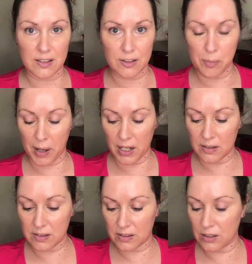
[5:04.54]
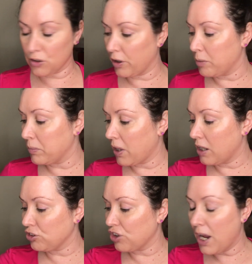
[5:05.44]
Spice cream
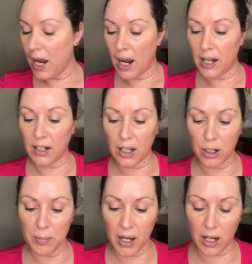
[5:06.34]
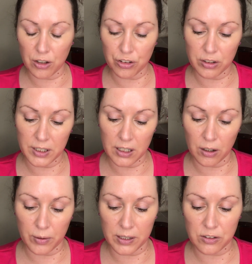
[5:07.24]
blush. And I am actually
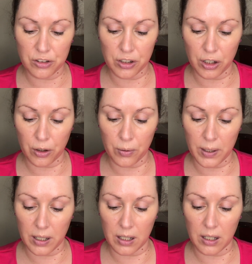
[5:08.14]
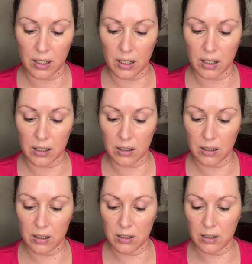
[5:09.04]
going to go in
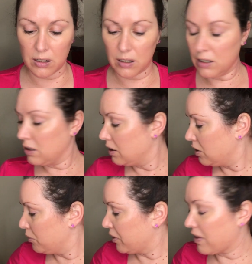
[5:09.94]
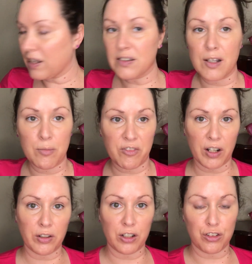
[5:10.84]
with that same
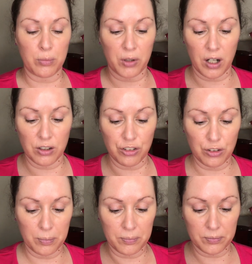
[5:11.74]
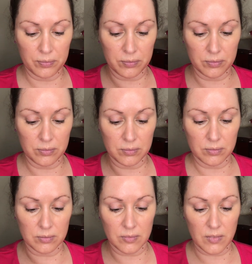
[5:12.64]
foundation brush
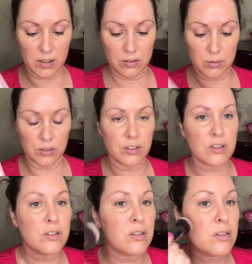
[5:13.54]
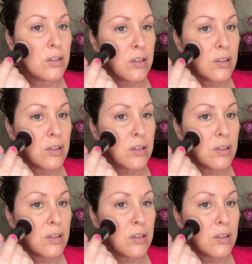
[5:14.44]
because we're just